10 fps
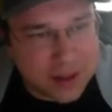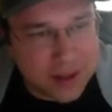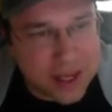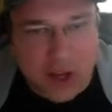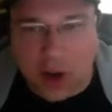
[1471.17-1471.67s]
he's
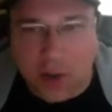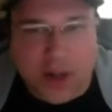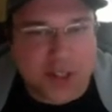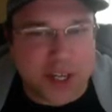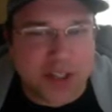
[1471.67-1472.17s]
always
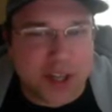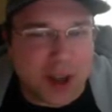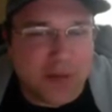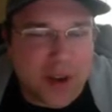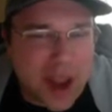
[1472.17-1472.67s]
such a tough
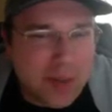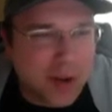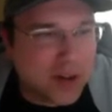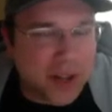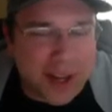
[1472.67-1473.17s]
name to
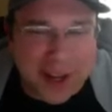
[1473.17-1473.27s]
click.